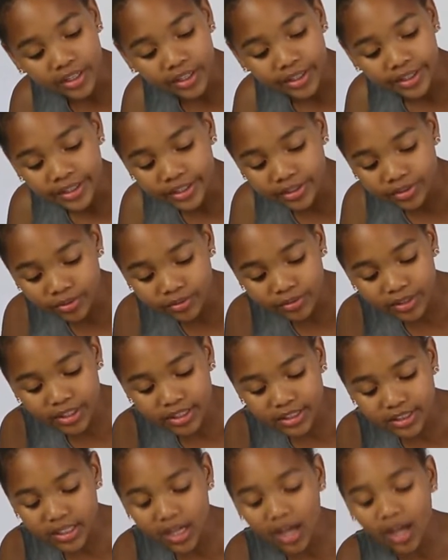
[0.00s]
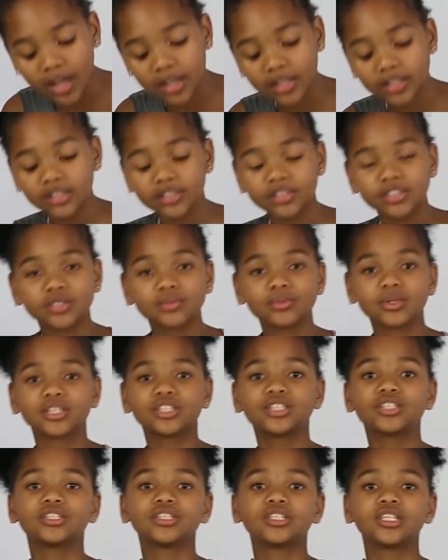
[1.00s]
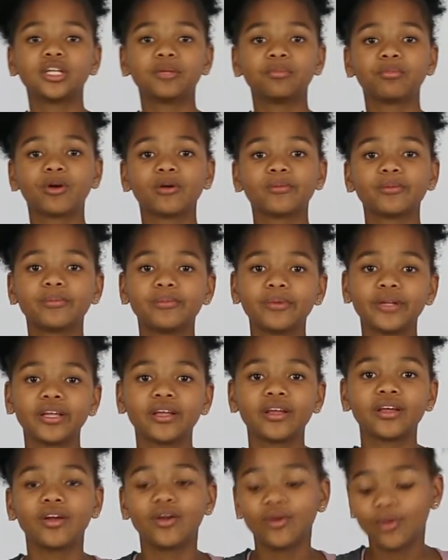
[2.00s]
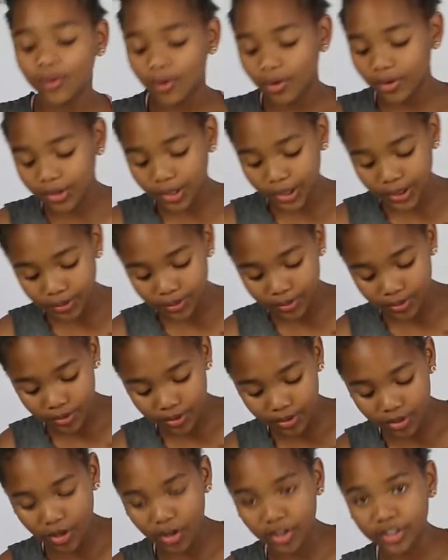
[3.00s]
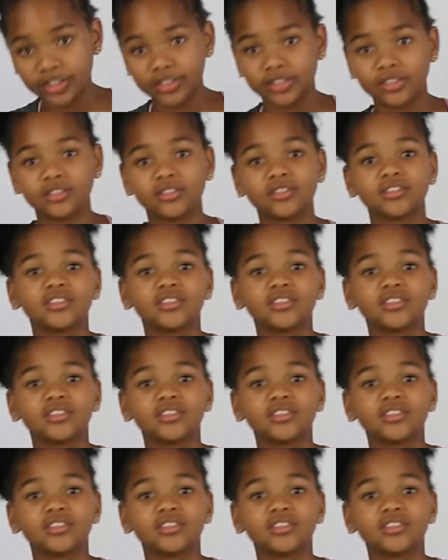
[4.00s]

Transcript: He's already tired, he just wants to sleep probably. Or go garden,